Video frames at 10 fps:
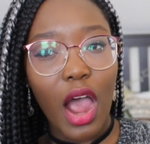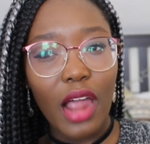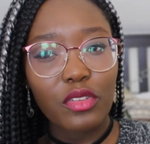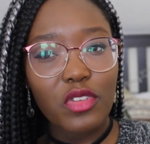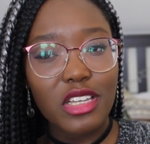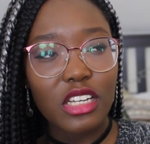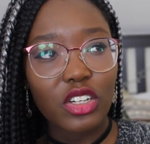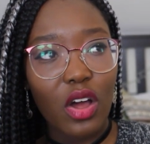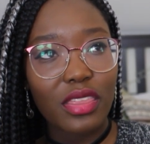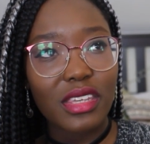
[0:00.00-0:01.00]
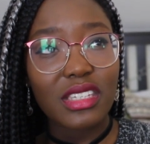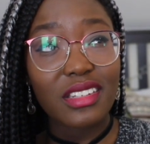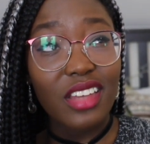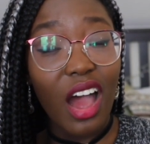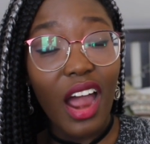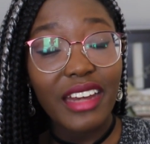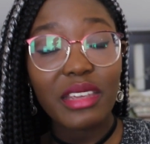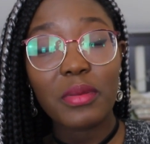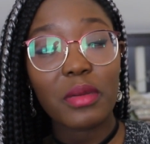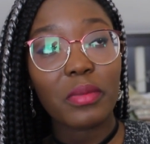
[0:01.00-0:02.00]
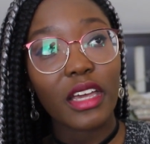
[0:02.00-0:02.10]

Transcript: kind of wish I'd gotten this a tiny bit